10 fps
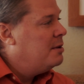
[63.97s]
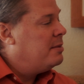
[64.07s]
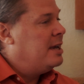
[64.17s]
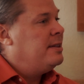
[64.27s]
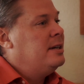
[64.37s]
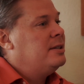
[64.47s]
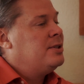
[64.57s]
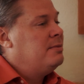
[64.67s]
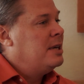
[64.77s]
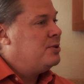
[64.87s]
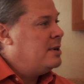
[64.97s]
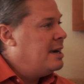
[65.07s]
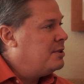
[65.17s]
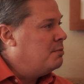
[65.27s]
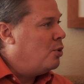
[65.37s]
but I think sometimes we
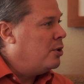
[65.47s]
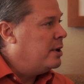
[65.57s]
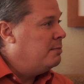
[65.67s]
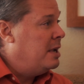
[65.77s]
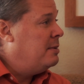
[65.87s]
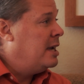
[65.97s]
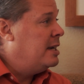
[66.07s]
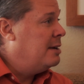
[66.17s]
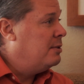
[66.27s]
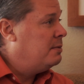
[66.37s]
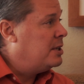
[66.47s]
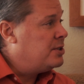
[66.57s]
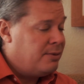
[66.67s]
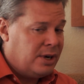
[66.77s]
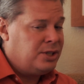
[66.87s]
have to mourn, and maybe I never,
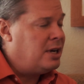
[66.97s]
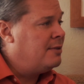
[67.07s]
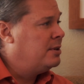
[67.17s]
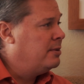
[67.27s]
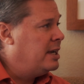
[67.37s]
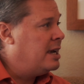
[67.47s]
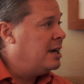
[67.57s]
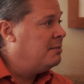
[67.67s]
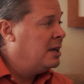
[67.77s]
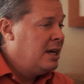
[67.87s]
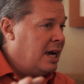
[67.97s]
because I rushed off the rehab,